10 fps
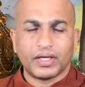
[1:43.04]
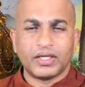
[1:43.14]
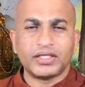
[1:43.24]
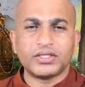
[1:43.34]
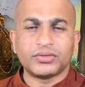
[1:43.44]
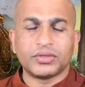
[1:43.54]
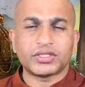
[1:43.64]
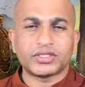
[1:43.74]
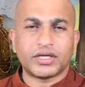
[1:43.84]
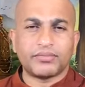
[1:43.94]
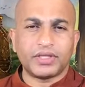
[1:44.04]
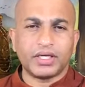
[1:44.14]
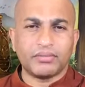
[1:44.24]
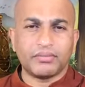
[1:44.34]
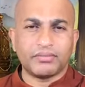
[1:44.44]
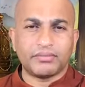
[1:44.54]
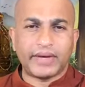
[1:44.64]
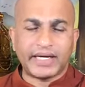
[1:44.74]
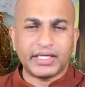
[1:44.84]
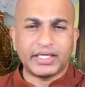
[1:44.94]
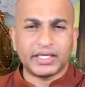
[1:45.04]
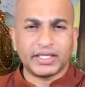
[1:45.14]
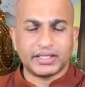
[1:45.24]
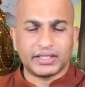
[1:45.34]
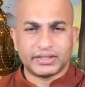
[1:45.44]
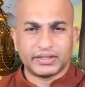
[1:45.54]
it is not something material.